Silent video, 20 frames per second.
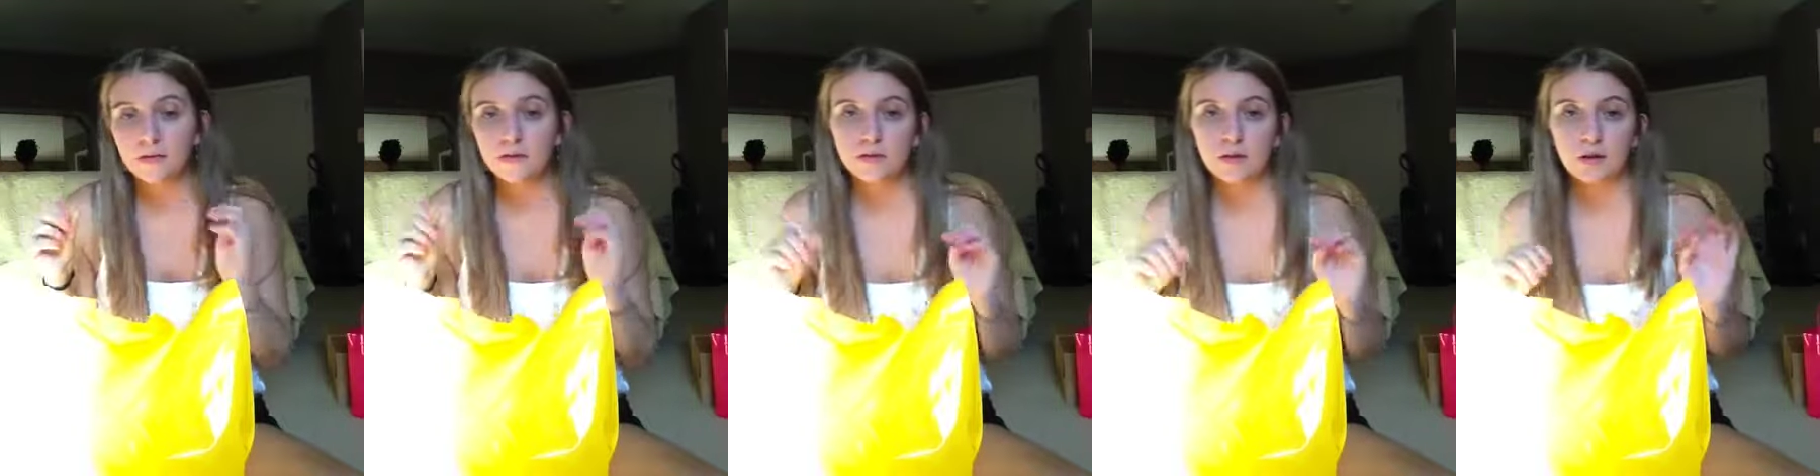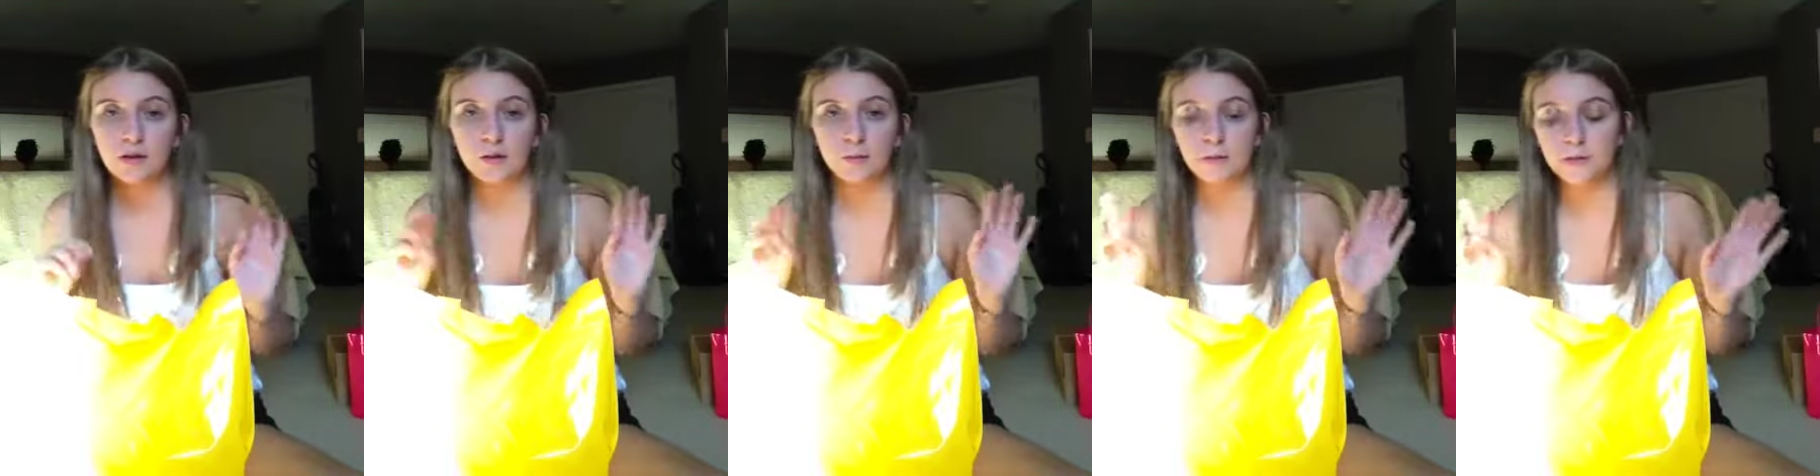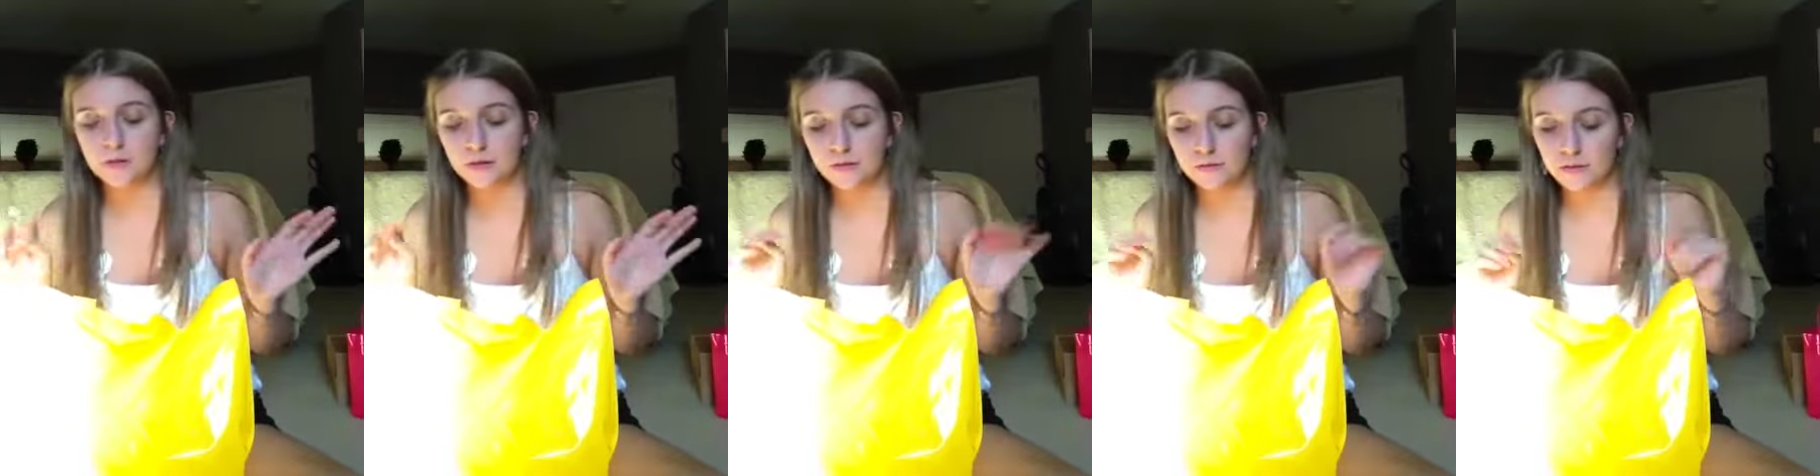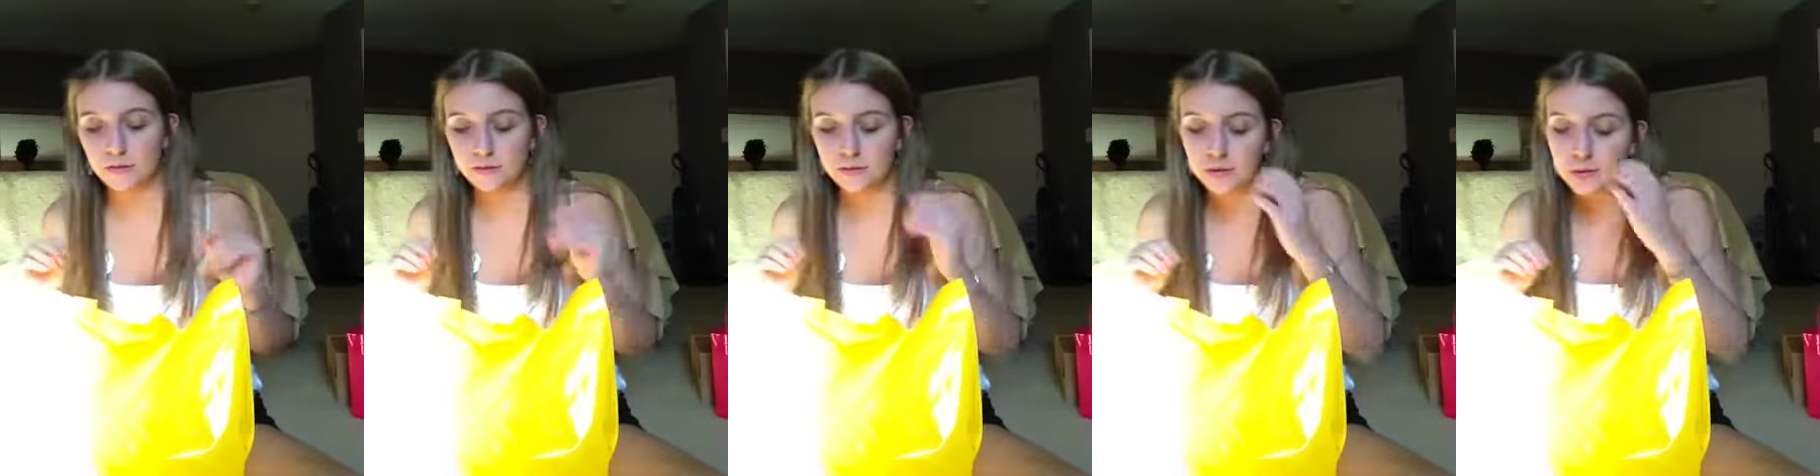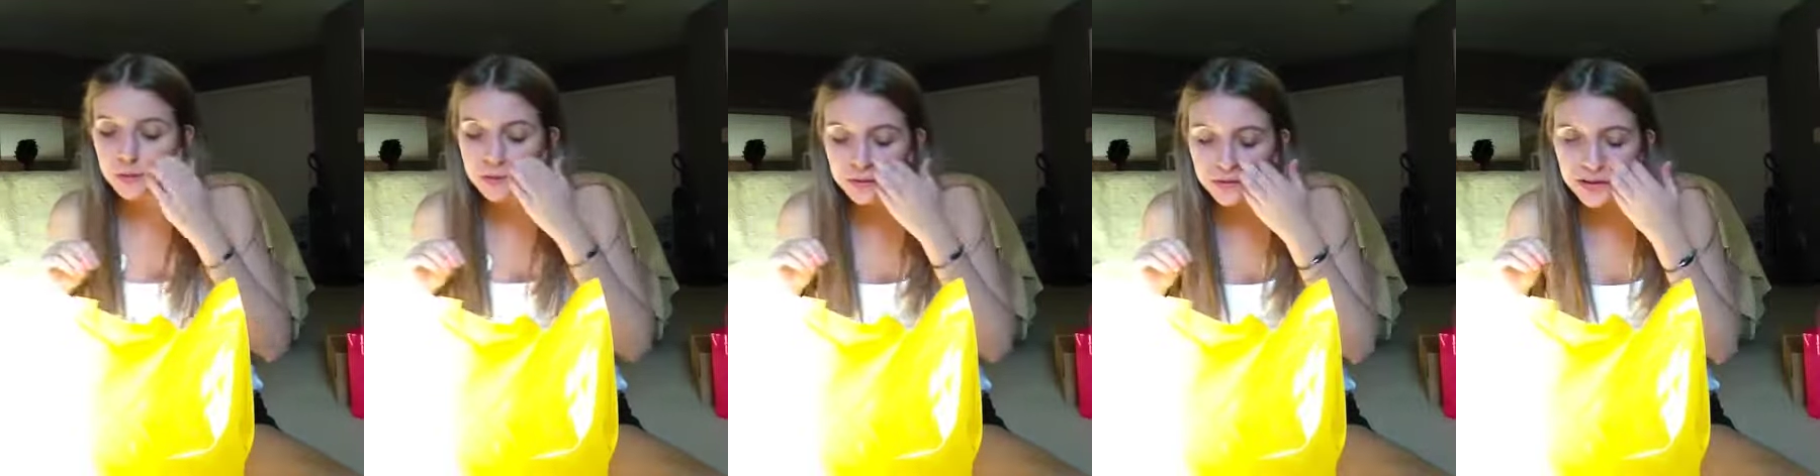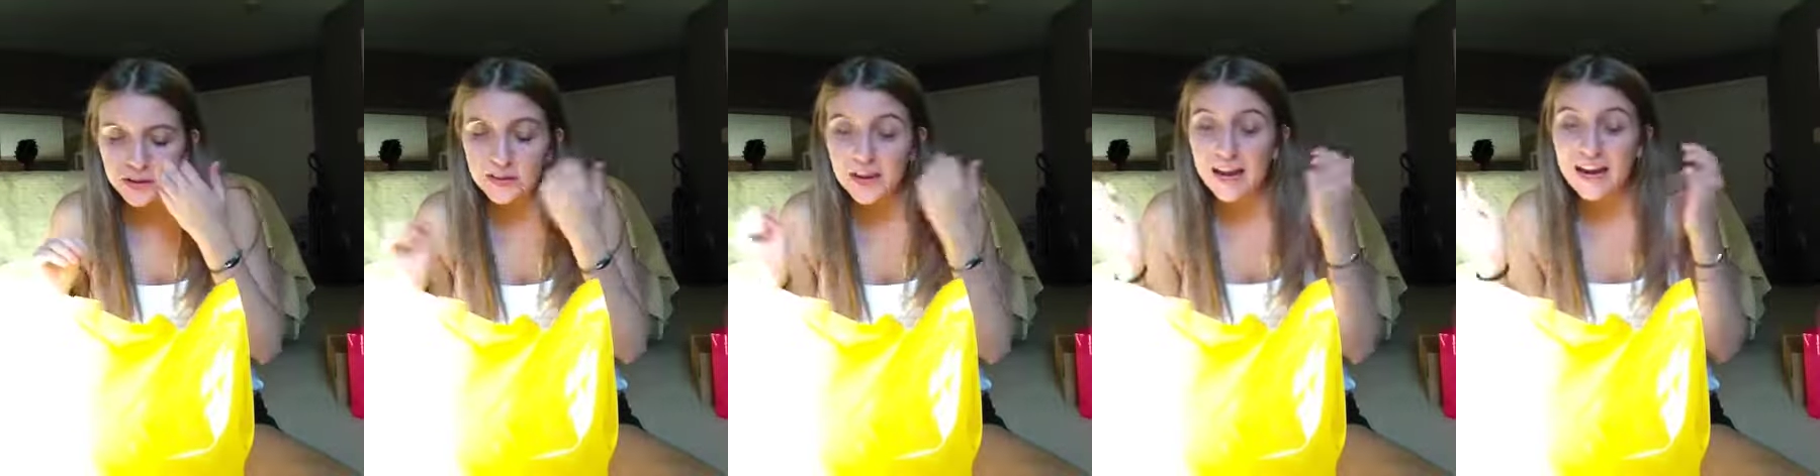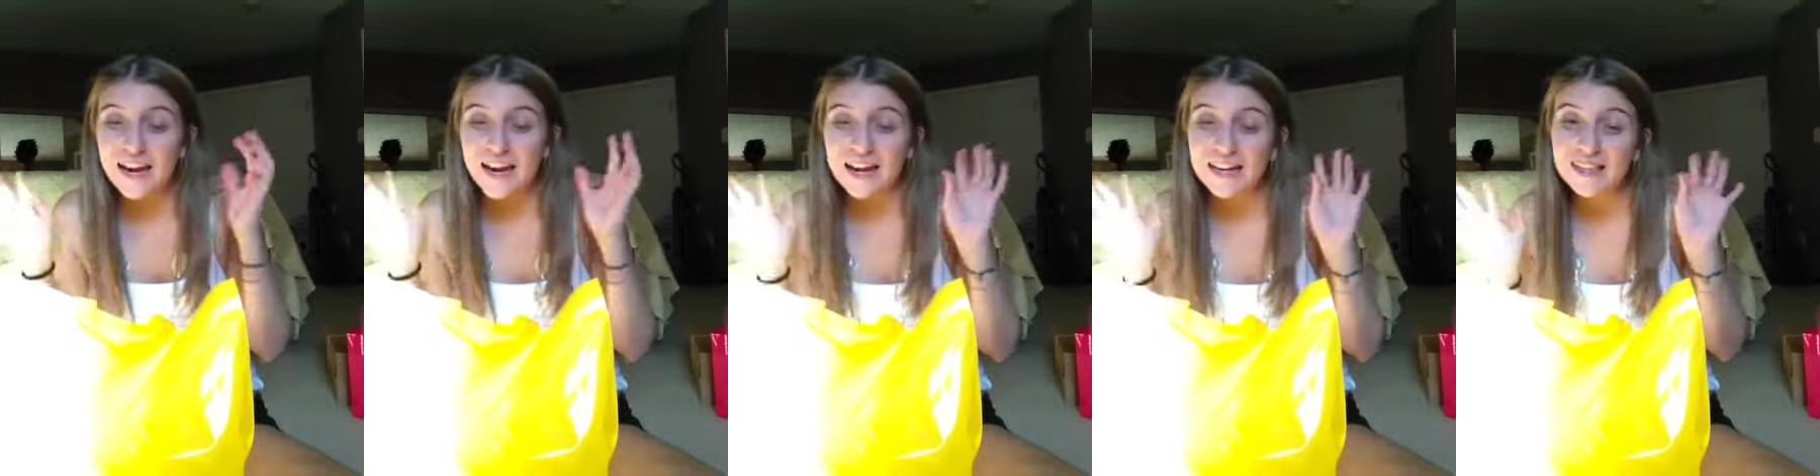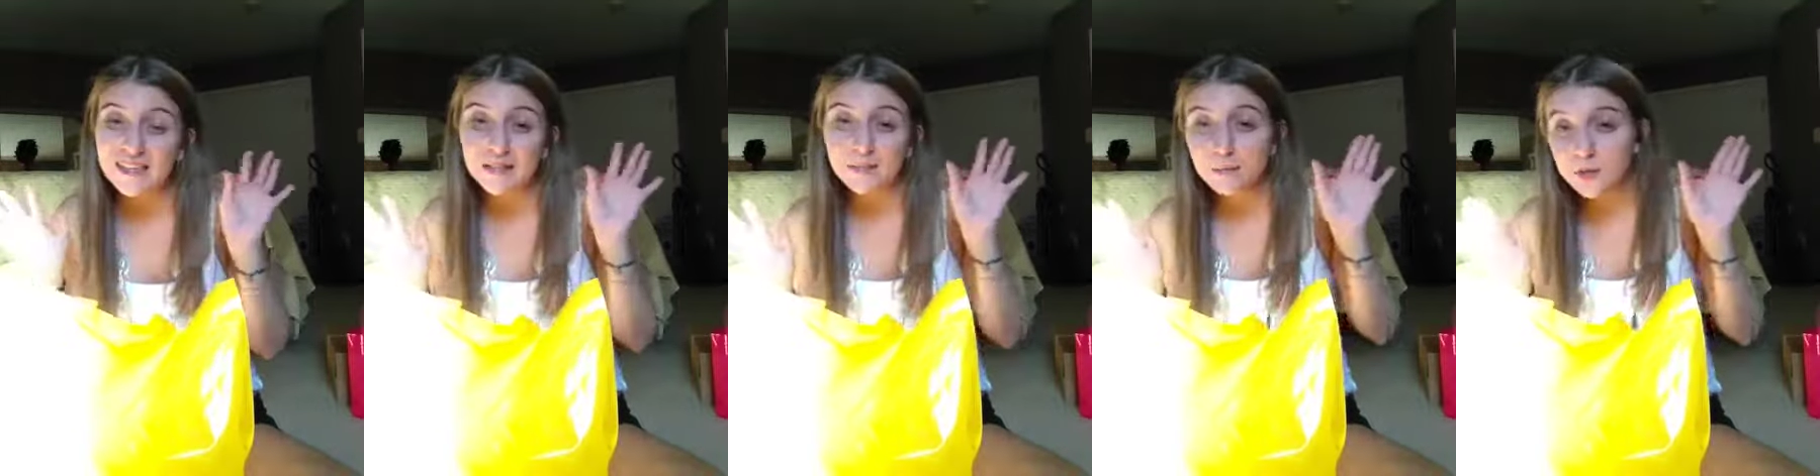So I went to Forever 21 and I
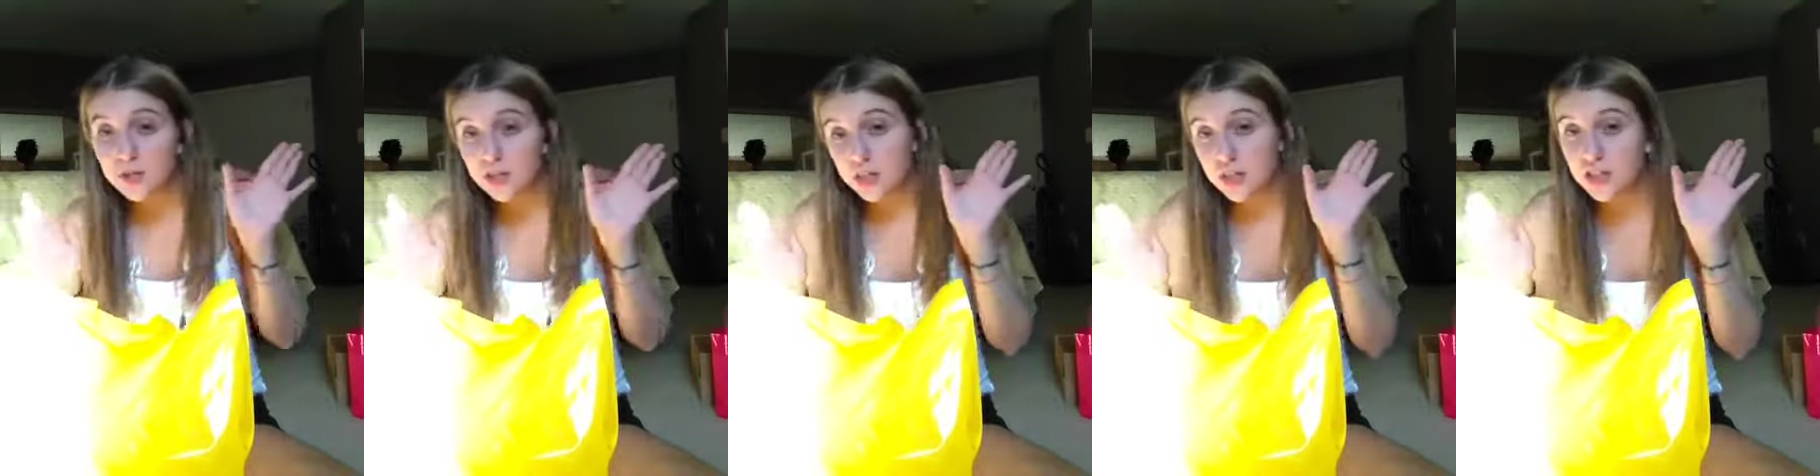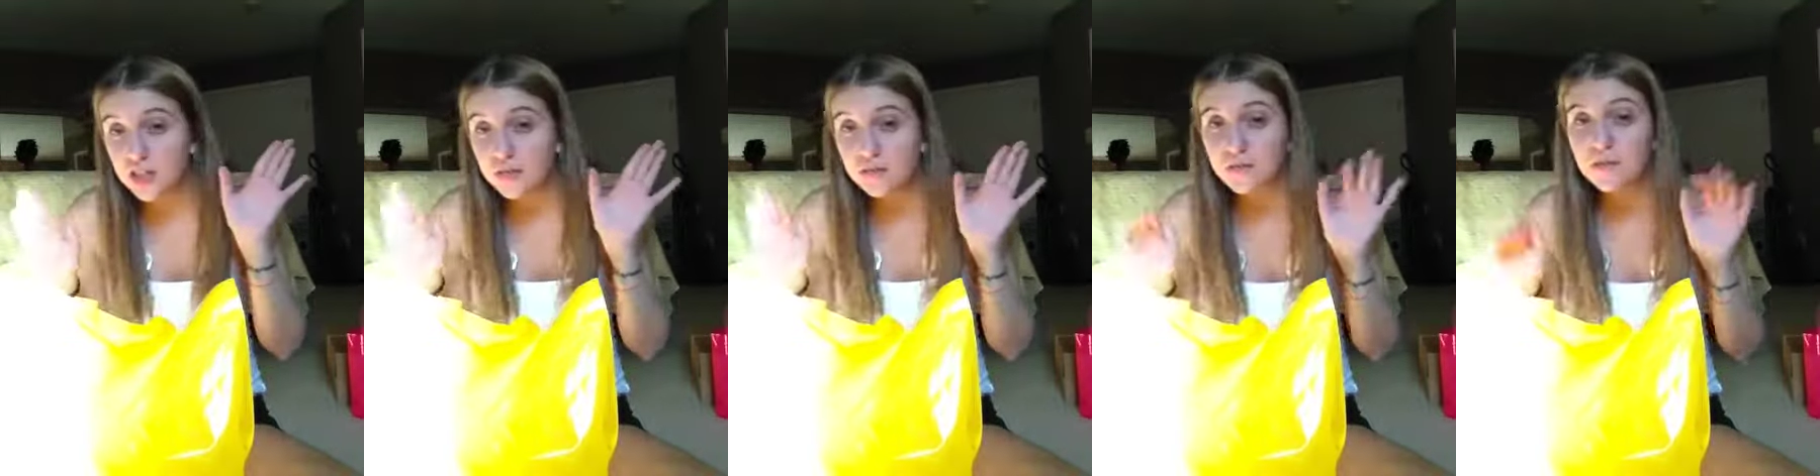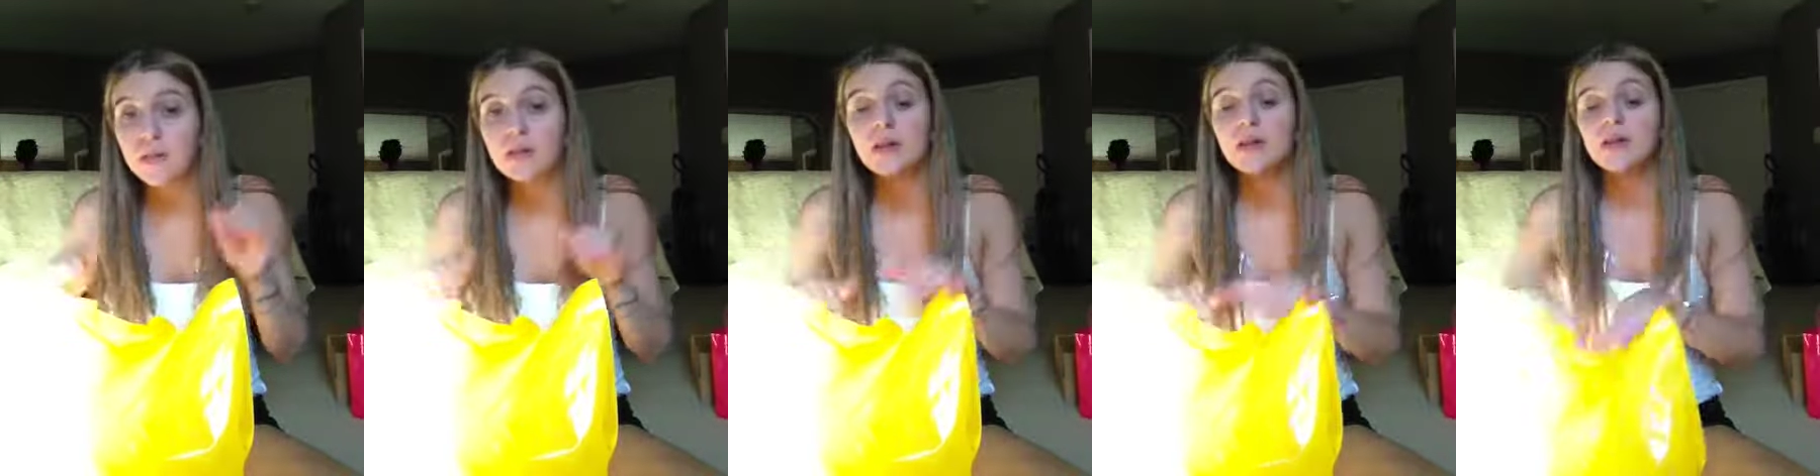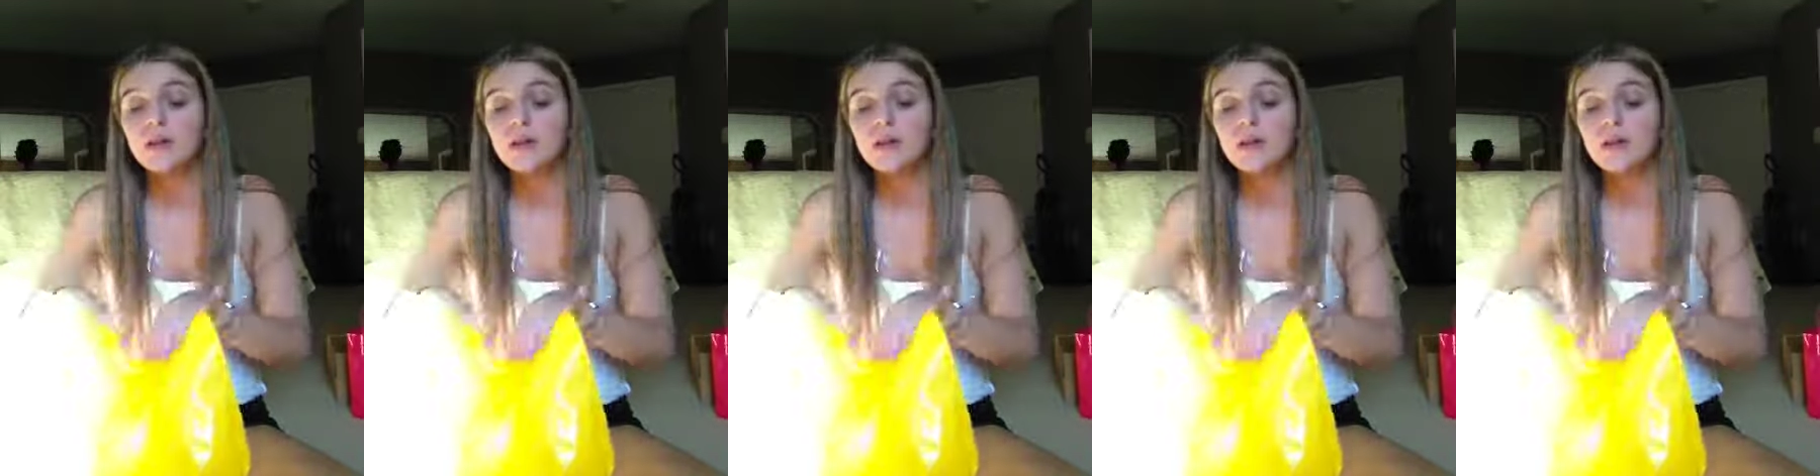got some stuff.